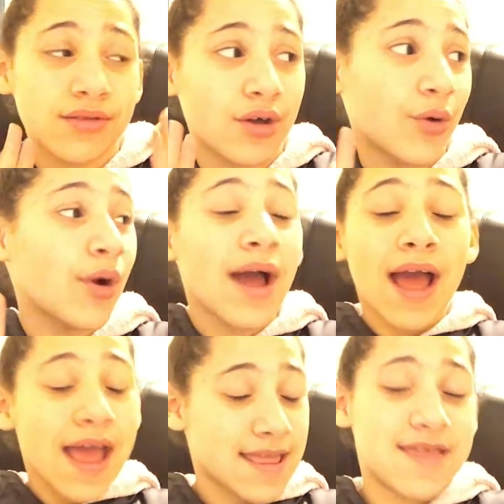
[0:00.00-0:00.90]
So
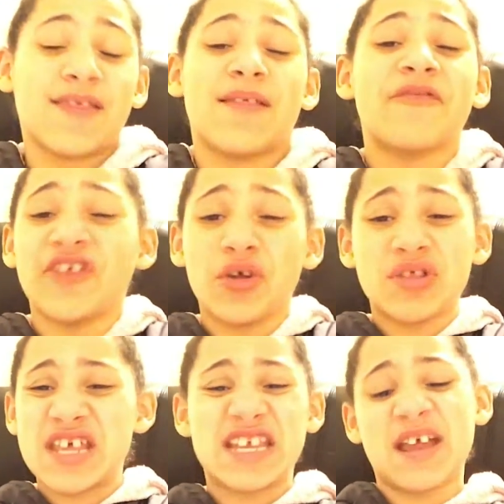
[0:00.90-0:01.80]
this video
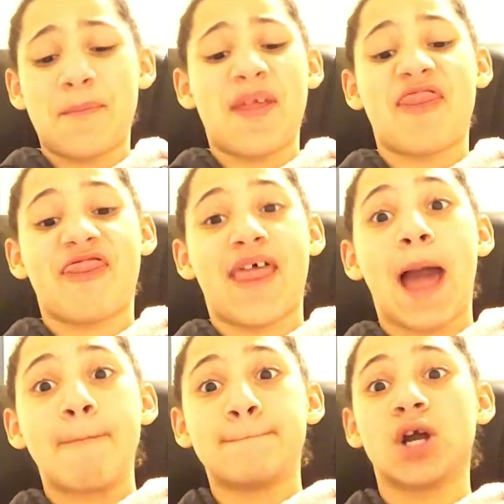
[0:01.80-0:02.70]
isn't going to be
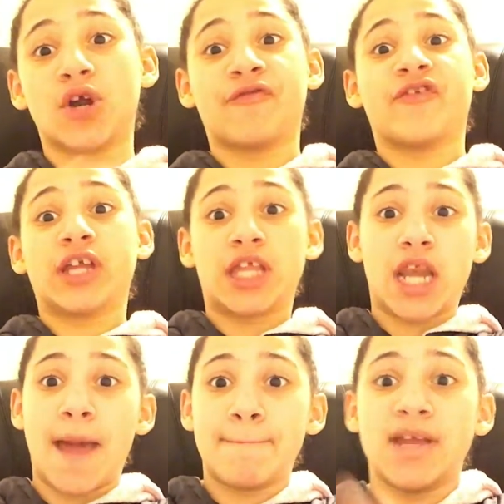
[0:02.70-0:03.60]
that perfect,
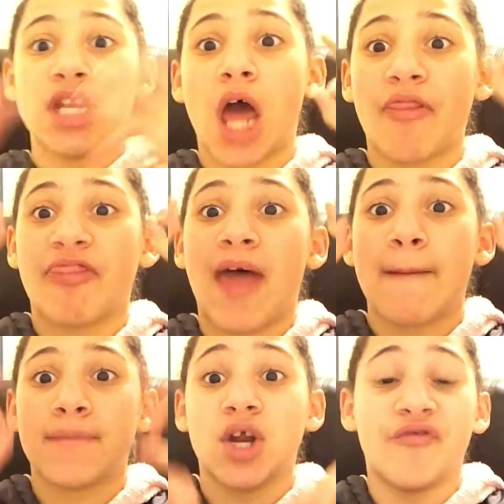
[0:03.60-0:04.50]
and I mean not
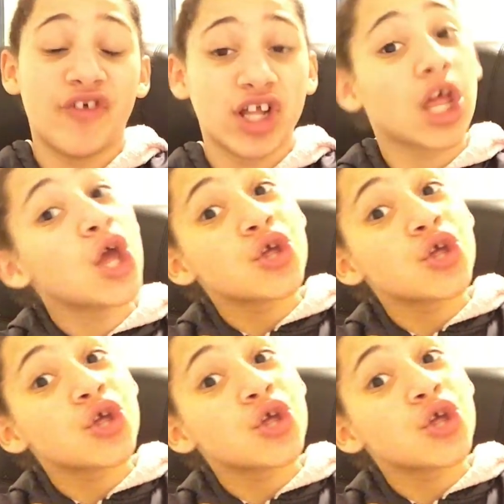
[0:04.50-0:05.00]
that perfect.